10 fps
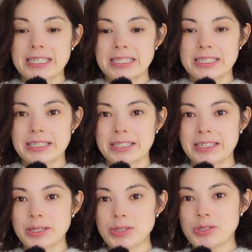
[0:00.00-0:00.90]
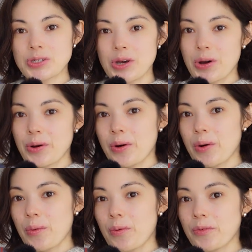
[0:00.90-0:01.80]
here.
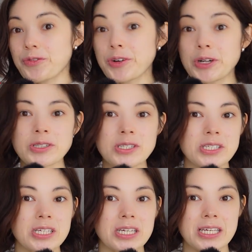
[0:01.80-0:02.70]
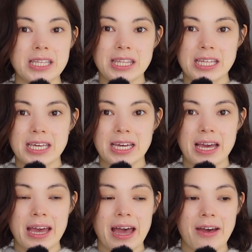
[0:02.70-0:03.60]
So first thing
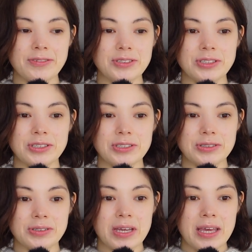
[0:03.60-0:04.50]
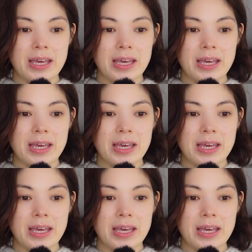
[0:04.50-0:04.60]
I have to do